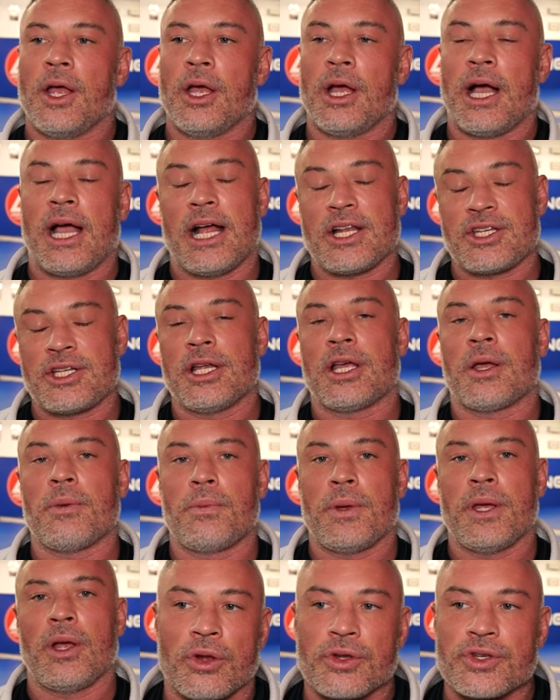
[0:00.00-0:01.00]
I actually
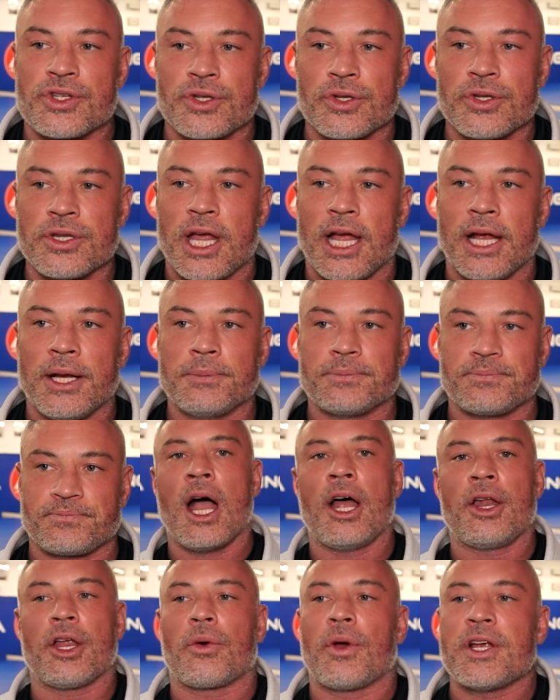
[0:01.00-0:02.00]
compete on Sunday
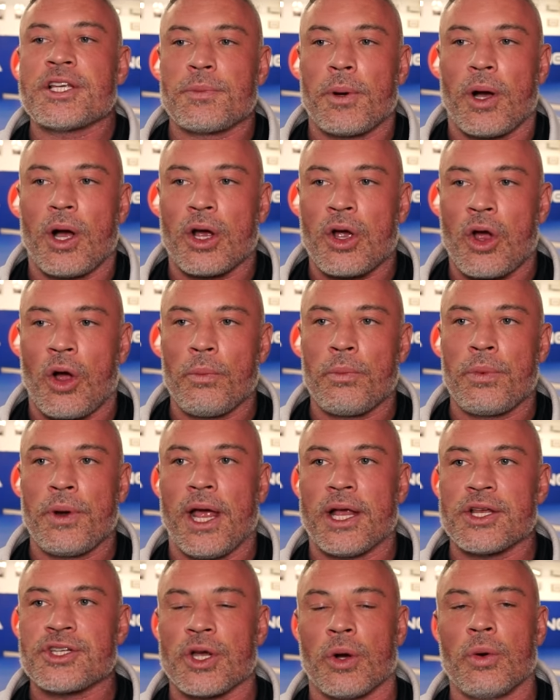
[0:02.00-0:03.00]
at the Gracie Barra
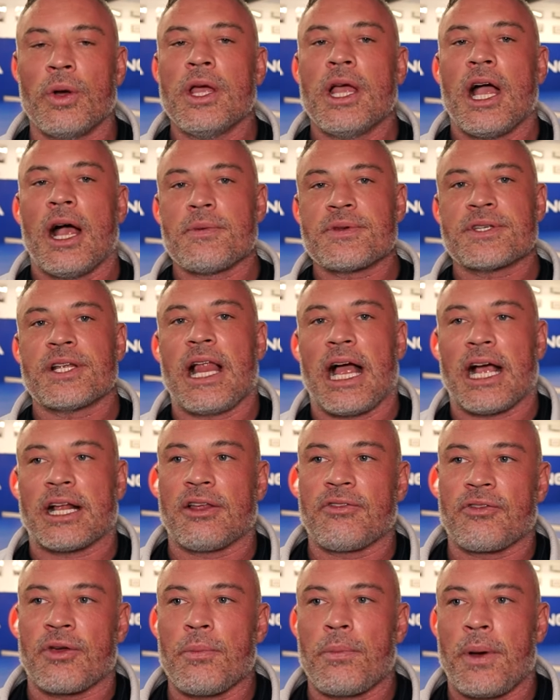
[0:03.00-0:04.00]
Comp-Net, so I'm still an
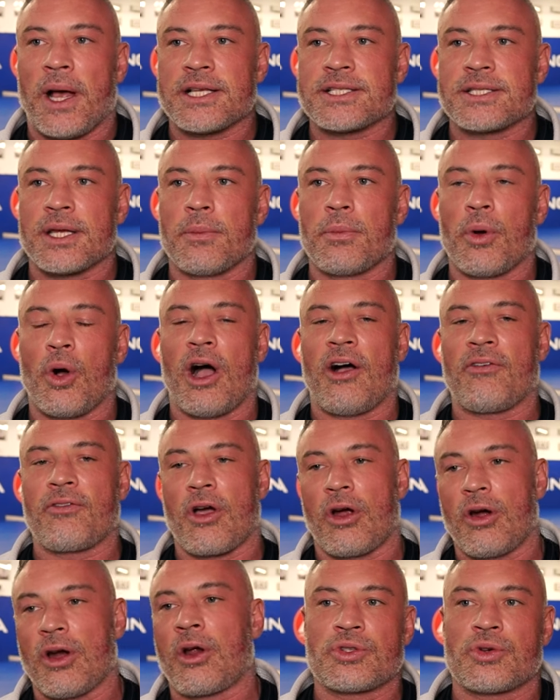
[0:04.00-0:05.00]
active competitor, but I've
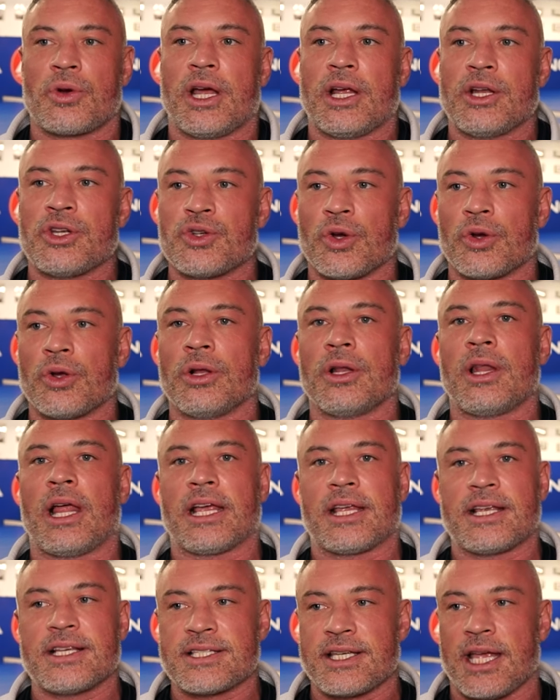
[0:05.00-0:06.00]
got to try and juggle,
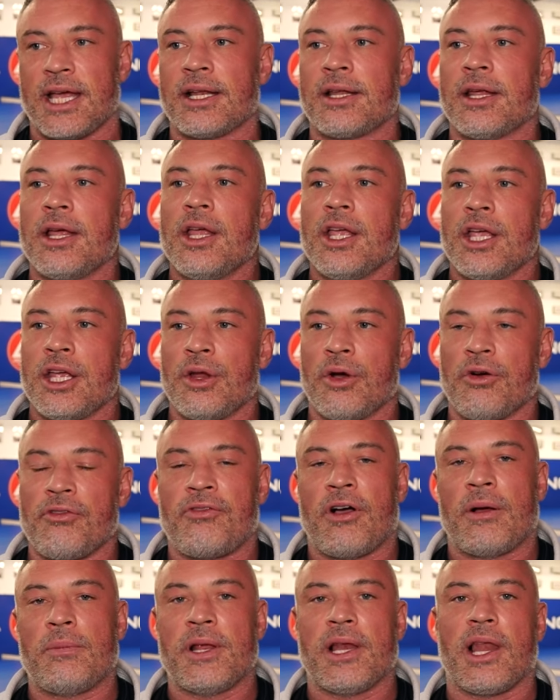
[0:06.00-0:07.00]
like you said, you know,
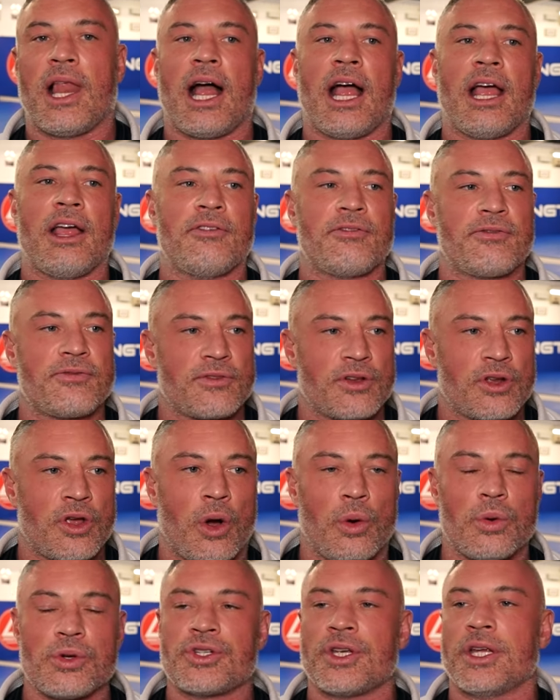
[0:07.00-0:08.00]
family life,
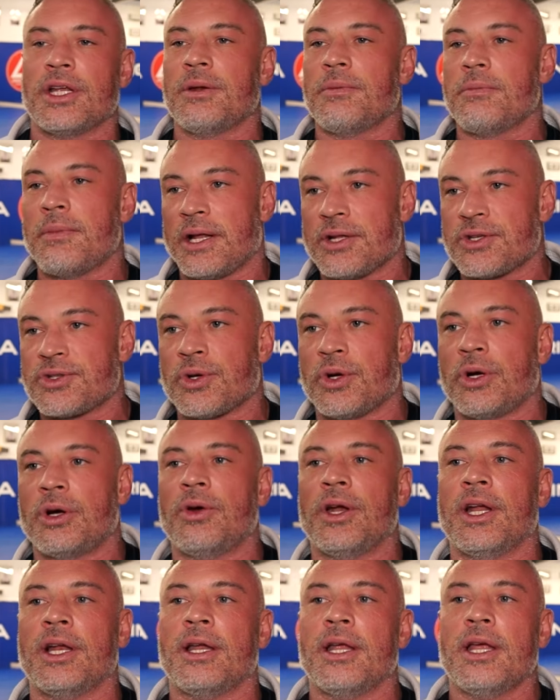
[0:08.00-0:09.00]
coaching,
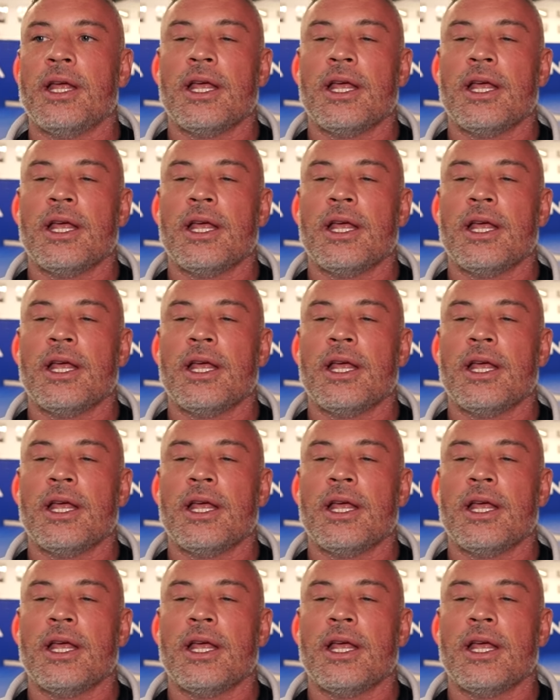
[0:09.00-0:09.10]
mentoring,